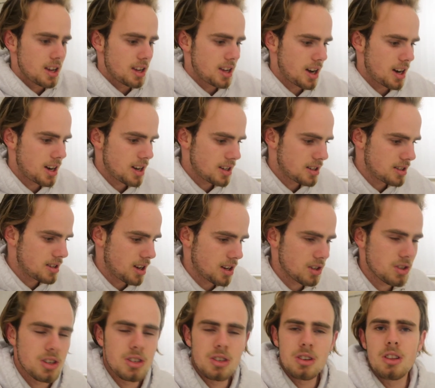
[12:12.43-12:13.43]
getting
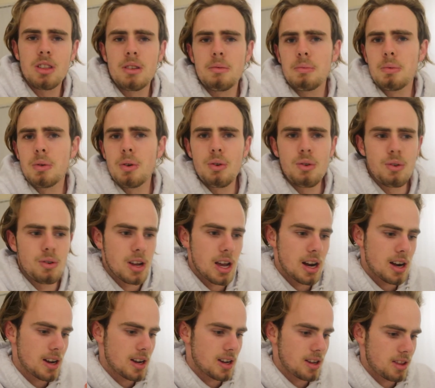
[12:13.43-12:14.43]
touches on the ball,
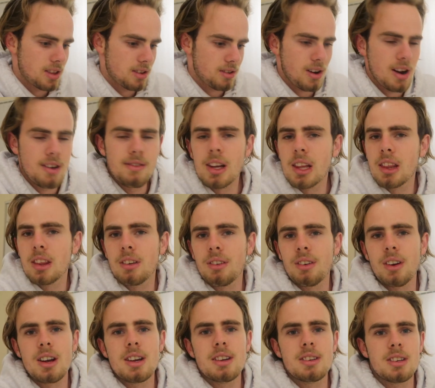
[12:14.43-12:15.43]
getting
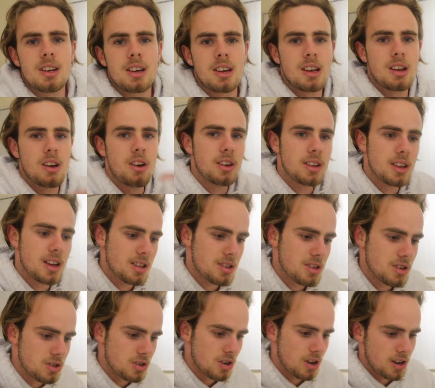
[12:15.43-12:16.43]
3v3s in, going down
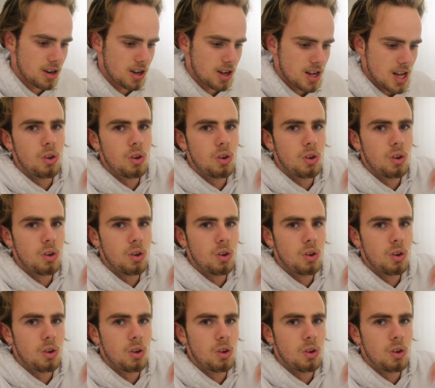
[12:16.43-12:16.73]
to Jonah.